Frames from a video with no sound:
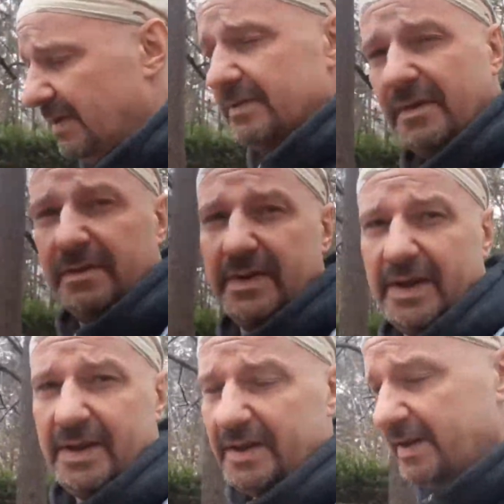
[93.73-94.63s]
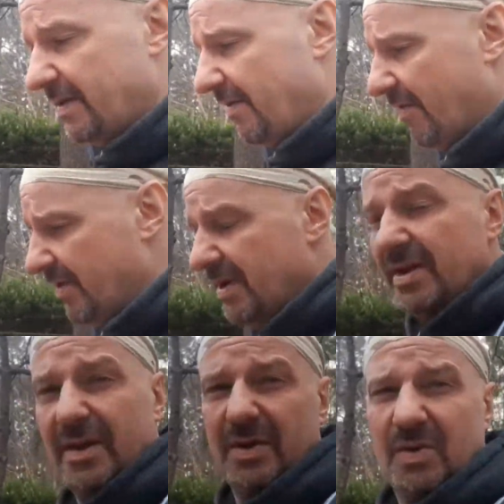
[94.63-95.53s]
So today,
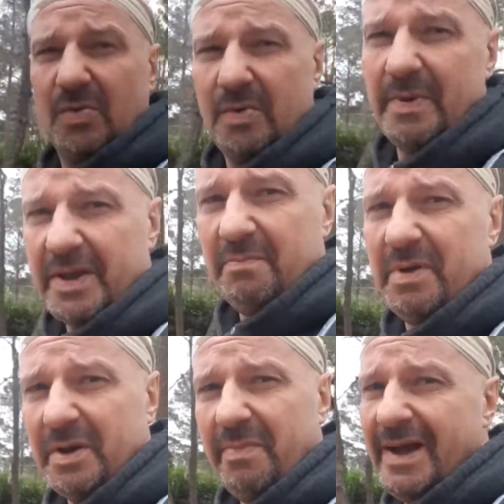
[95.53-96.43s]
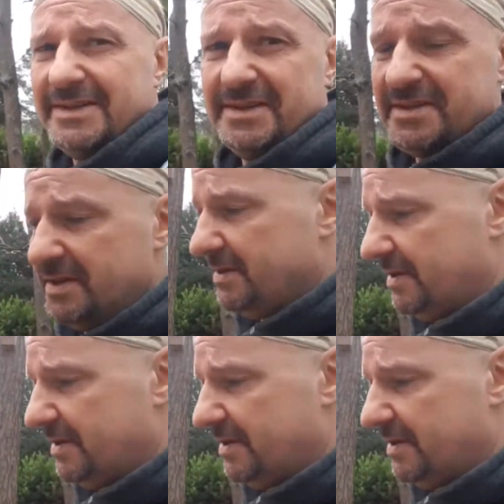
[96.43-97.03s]
we're making bigger batches.